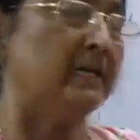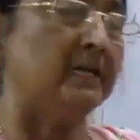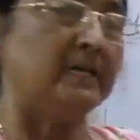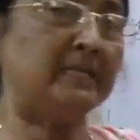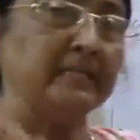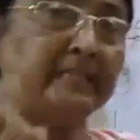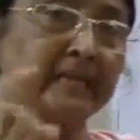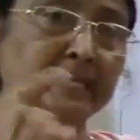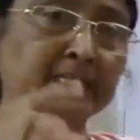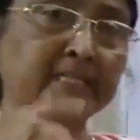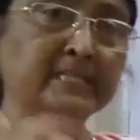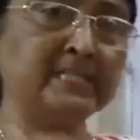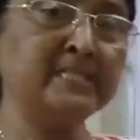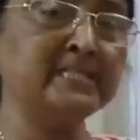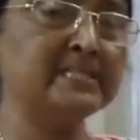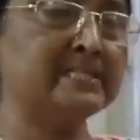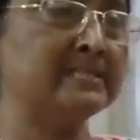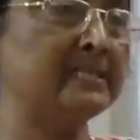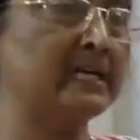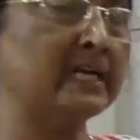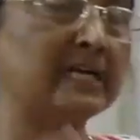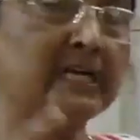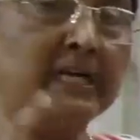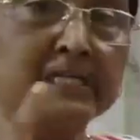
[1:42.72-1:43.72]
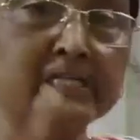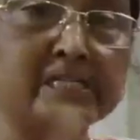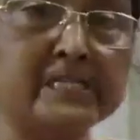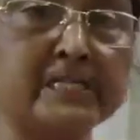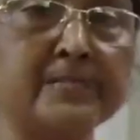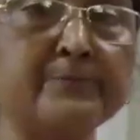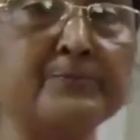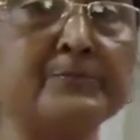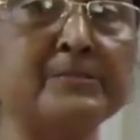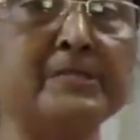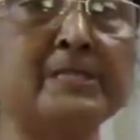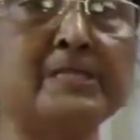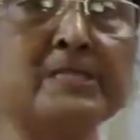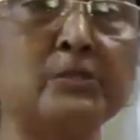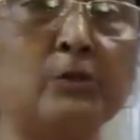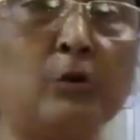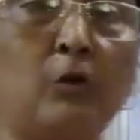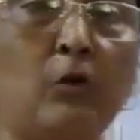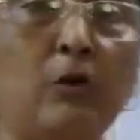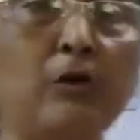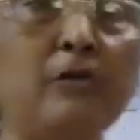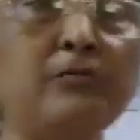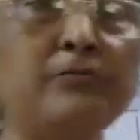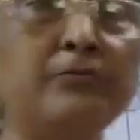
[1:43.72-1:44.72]
That is the conceptions
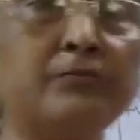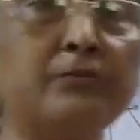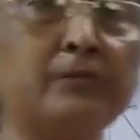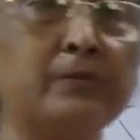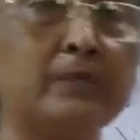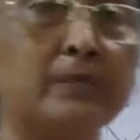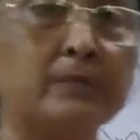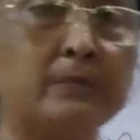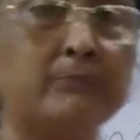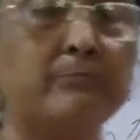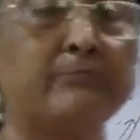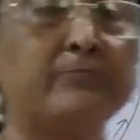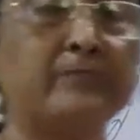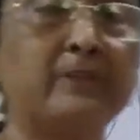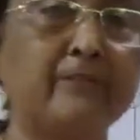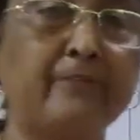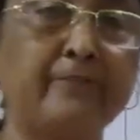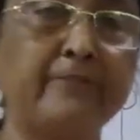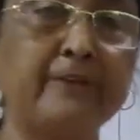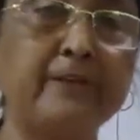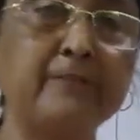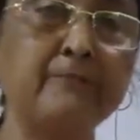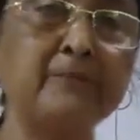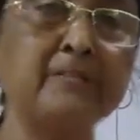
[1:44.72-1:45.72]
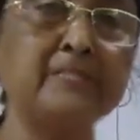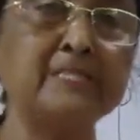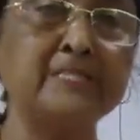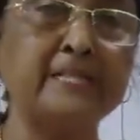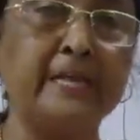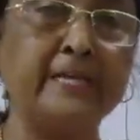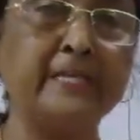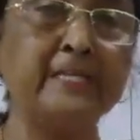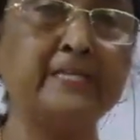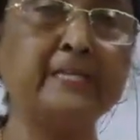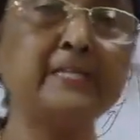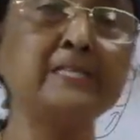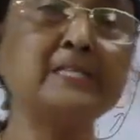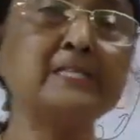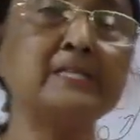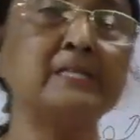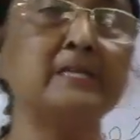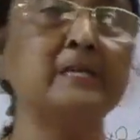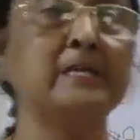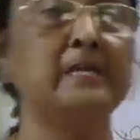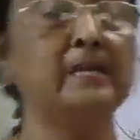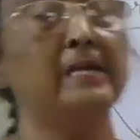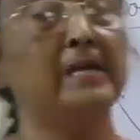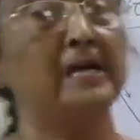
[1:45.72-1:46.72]
of the famous
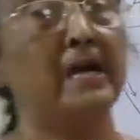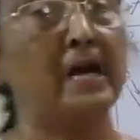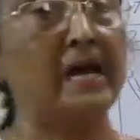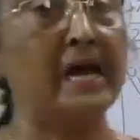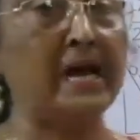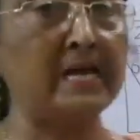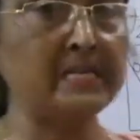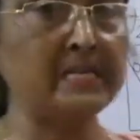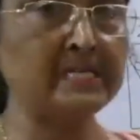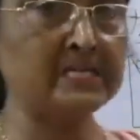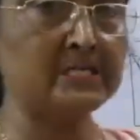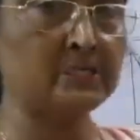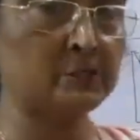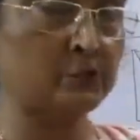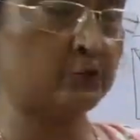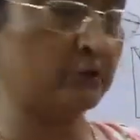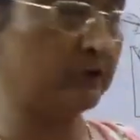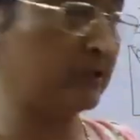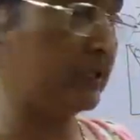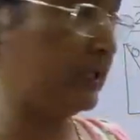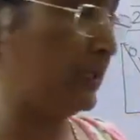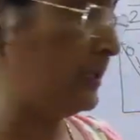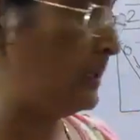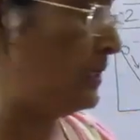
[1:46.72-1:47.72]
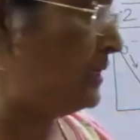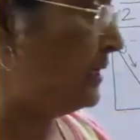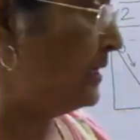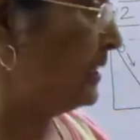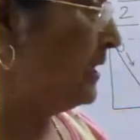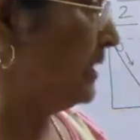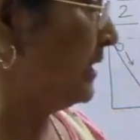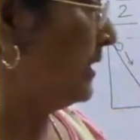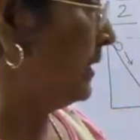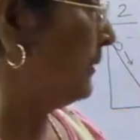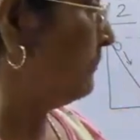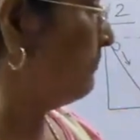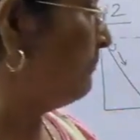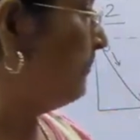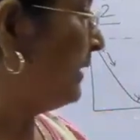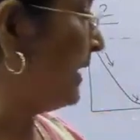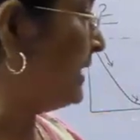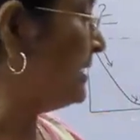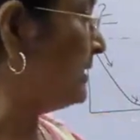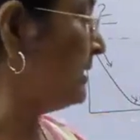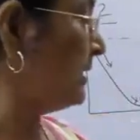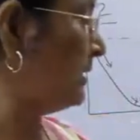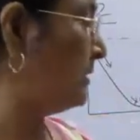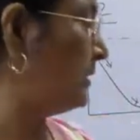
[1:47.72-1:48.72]
scientist Aristotle.
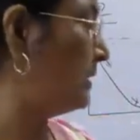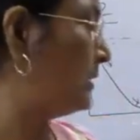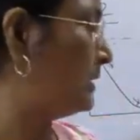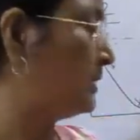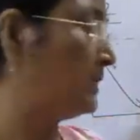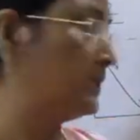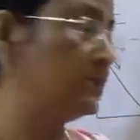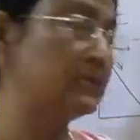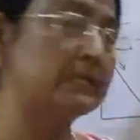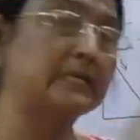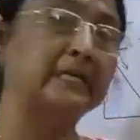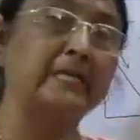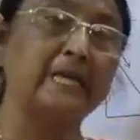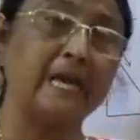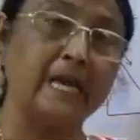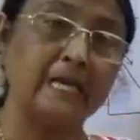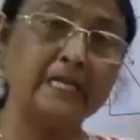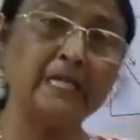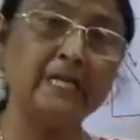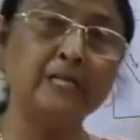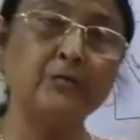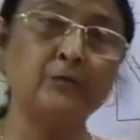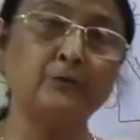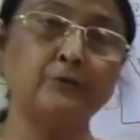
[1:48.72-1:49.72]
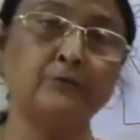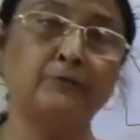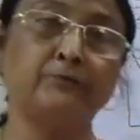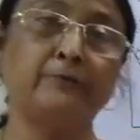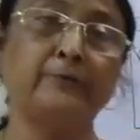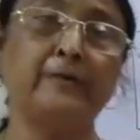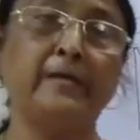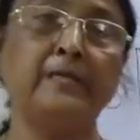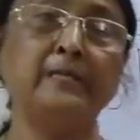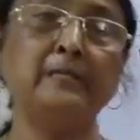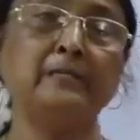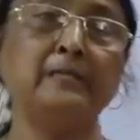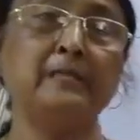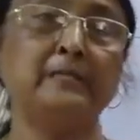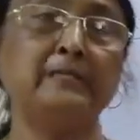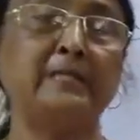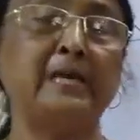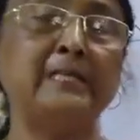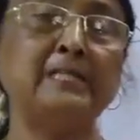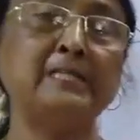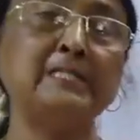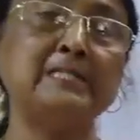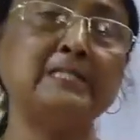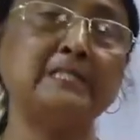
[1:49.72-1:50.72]
But Galileo,
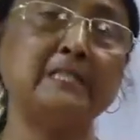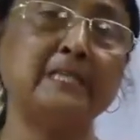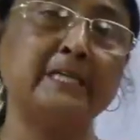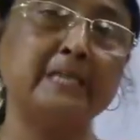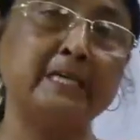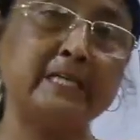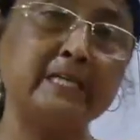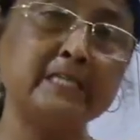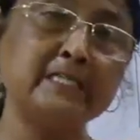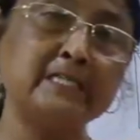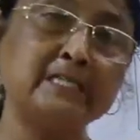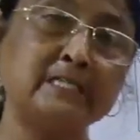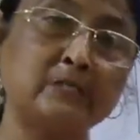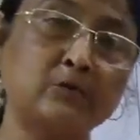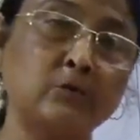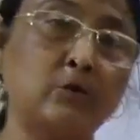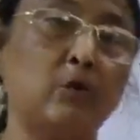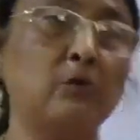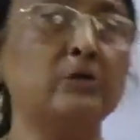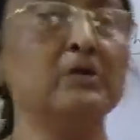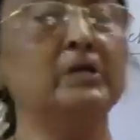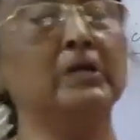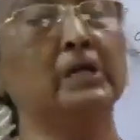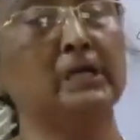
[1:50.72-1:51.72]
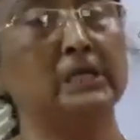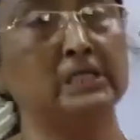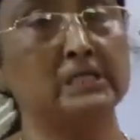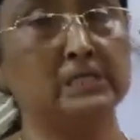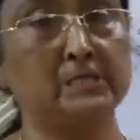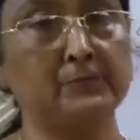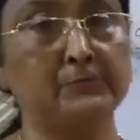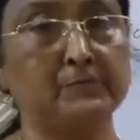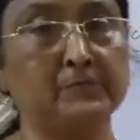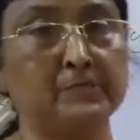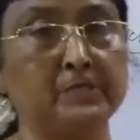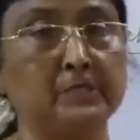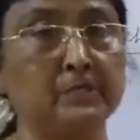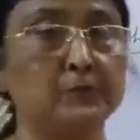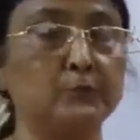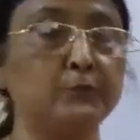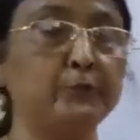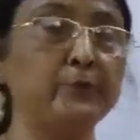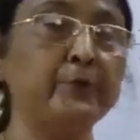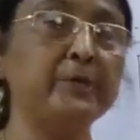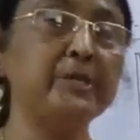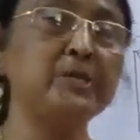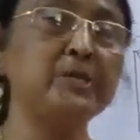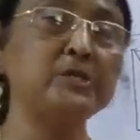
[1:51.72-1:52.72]
that is his wrong conception,
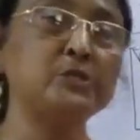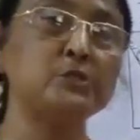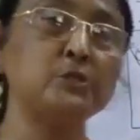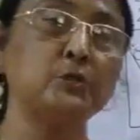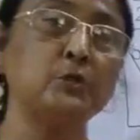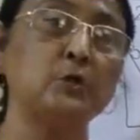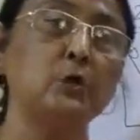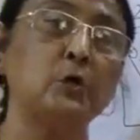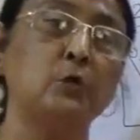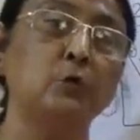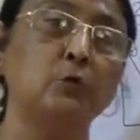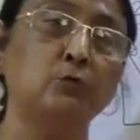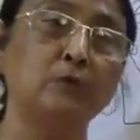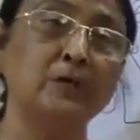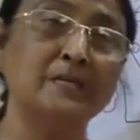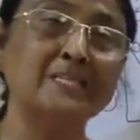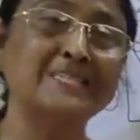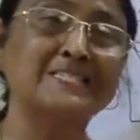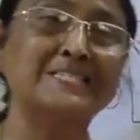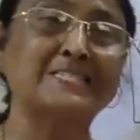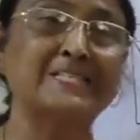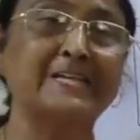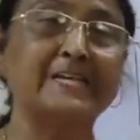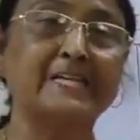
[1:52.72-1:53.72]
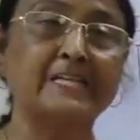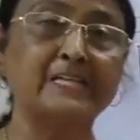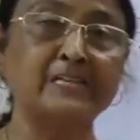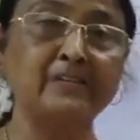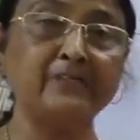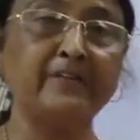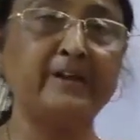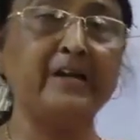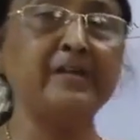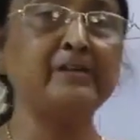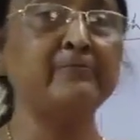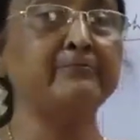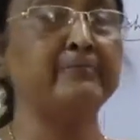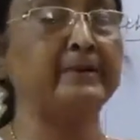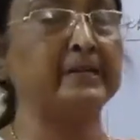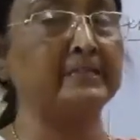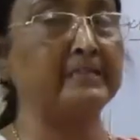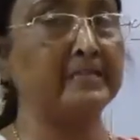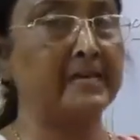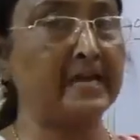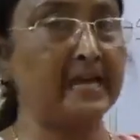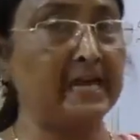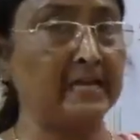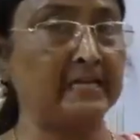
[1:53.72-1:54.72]
which was rectified by
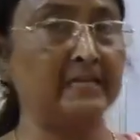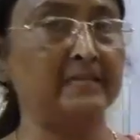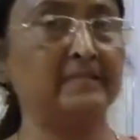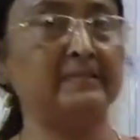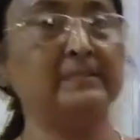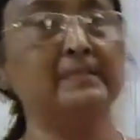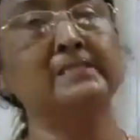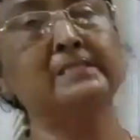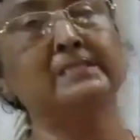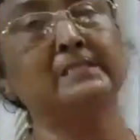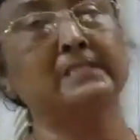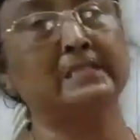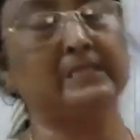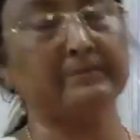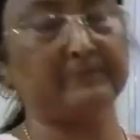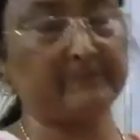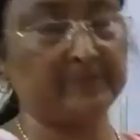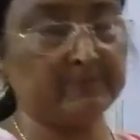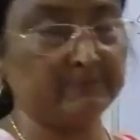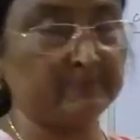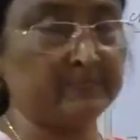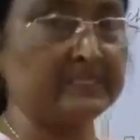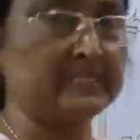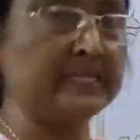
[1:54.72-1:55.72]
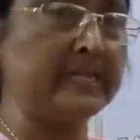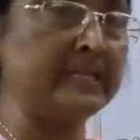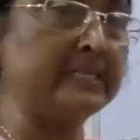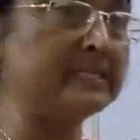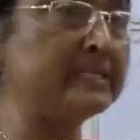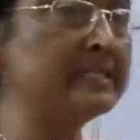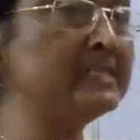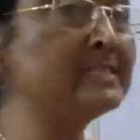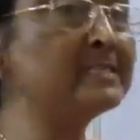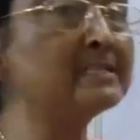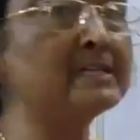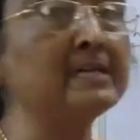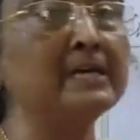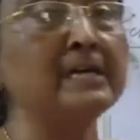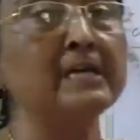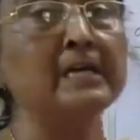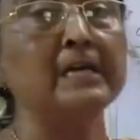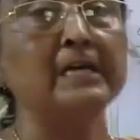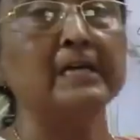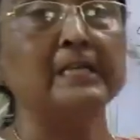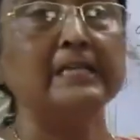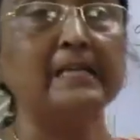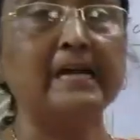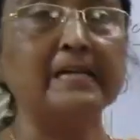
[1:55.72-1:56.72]
another famous scientist,
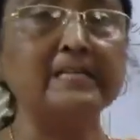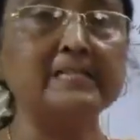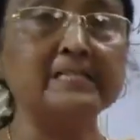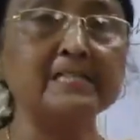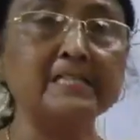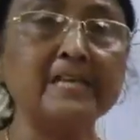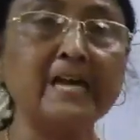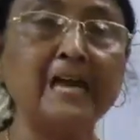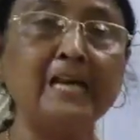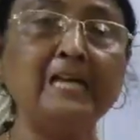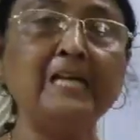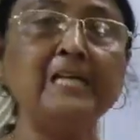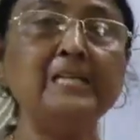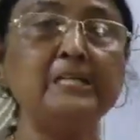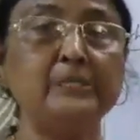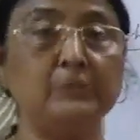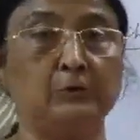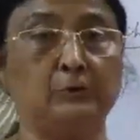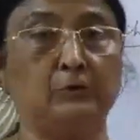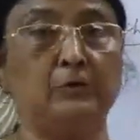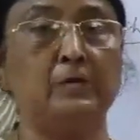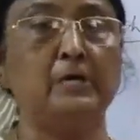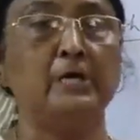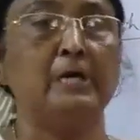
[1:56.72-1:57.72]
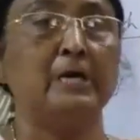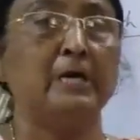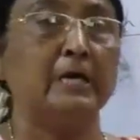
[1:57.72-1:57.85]
that is Galileo.